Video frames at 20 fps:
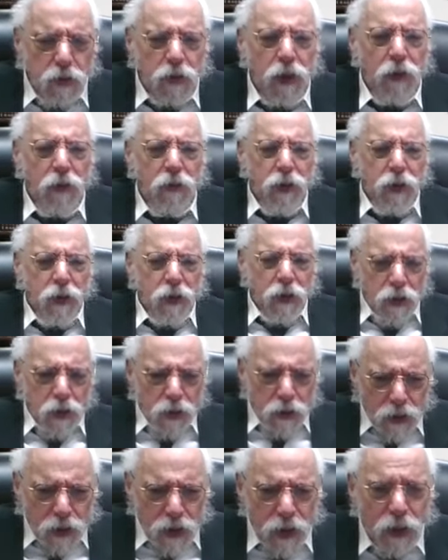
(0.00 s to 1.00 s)
Now, he,
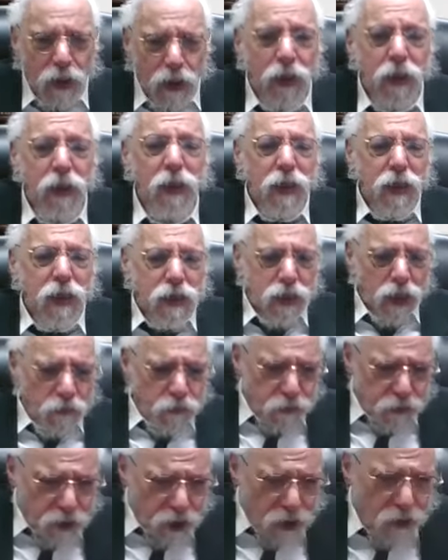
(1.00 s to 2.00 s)
in Hilchas
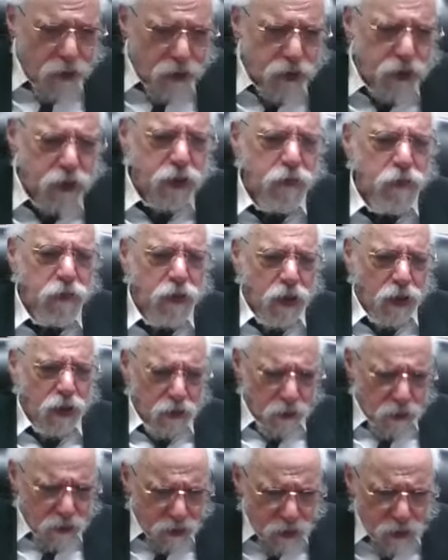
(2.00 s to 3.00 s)
Sefer Torah is a similar
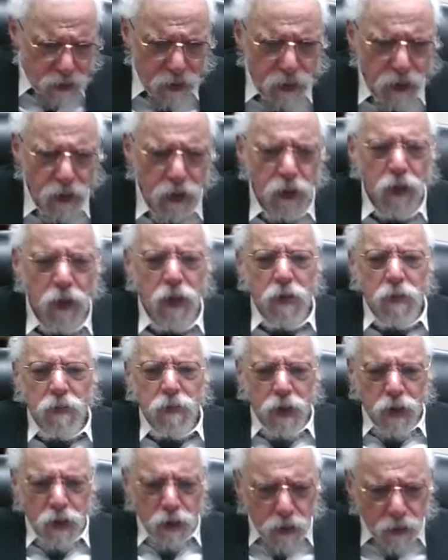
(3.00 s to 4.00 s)
halach.
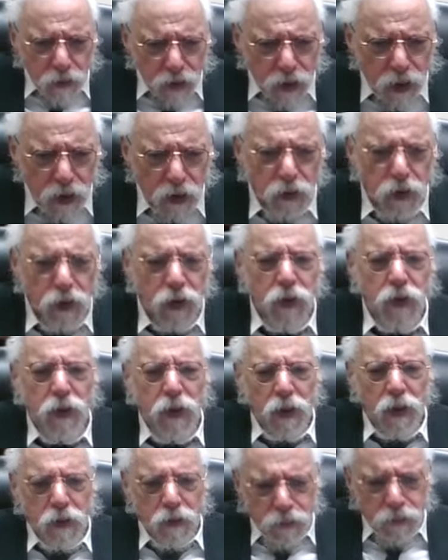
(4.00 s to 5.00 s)
Perikud halach
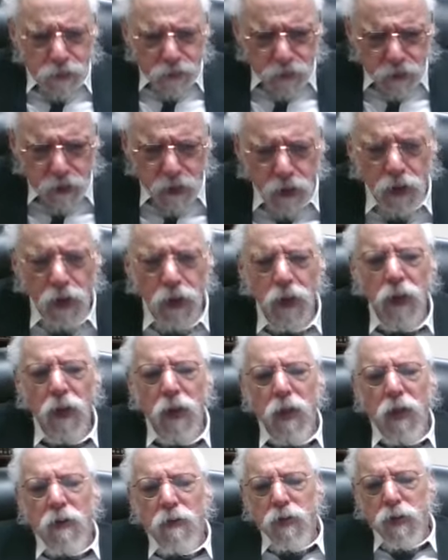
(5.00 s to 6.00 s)
yidalef.
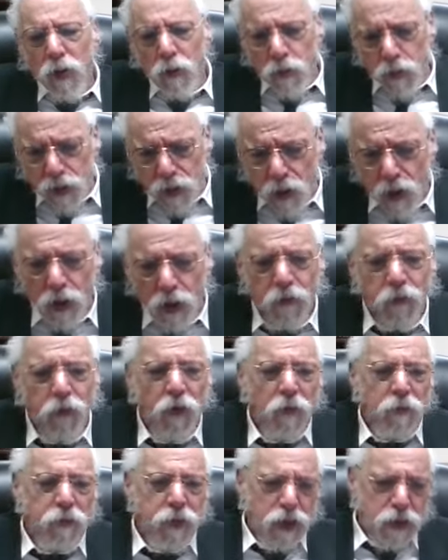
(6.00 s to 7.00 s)
Someone was going from
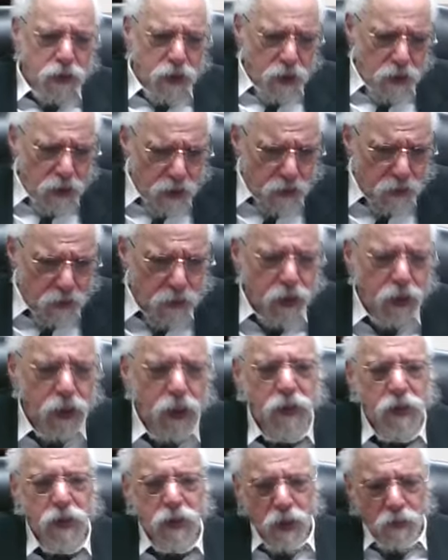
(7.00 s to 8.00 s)
one place to the other, and
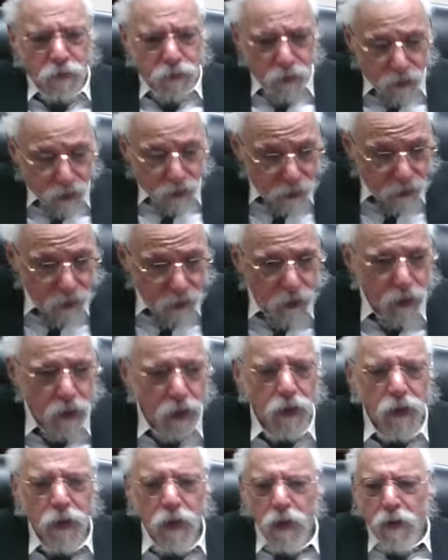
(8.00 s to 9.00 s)
he has a Sefer Torah.
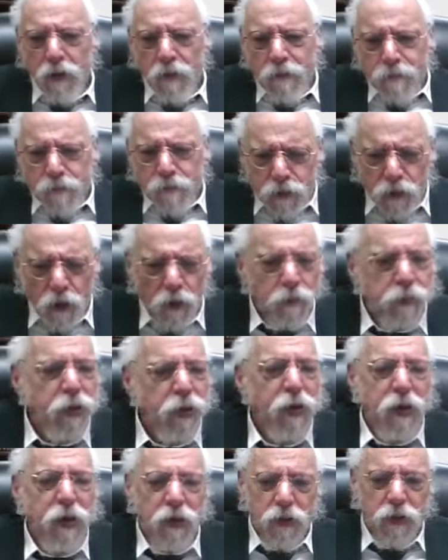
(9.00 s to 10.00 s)
Don't
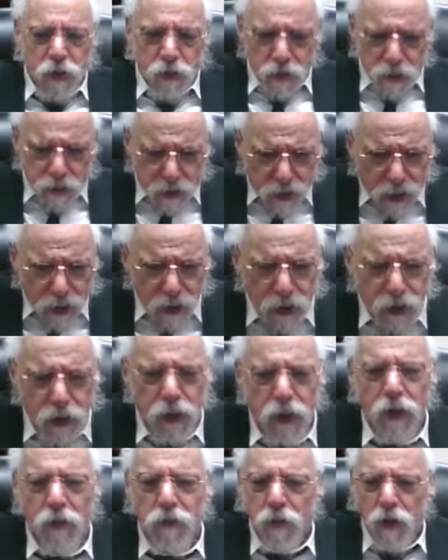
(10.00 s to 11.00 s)
put it into a sack
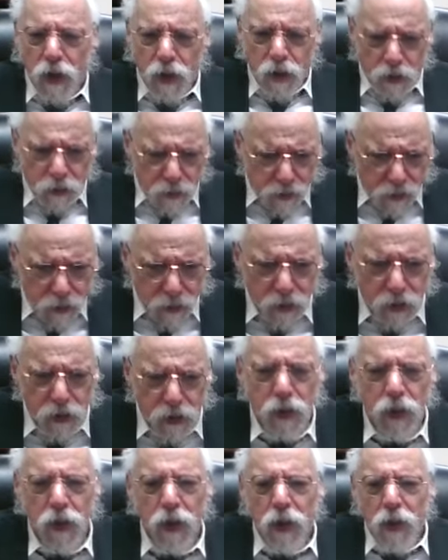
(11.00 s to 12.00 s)
and ride on the
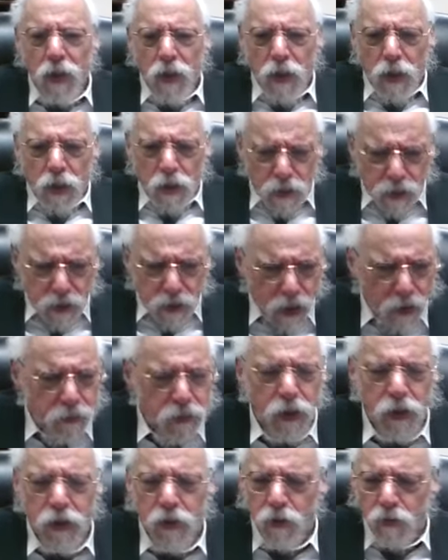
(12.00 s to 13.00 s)
the same
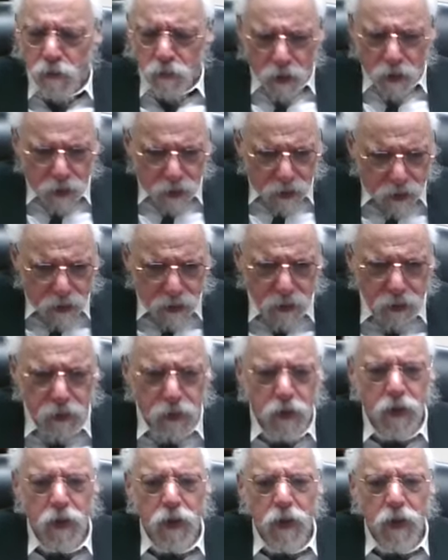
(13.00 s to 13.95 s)
thing. Don't ride on it.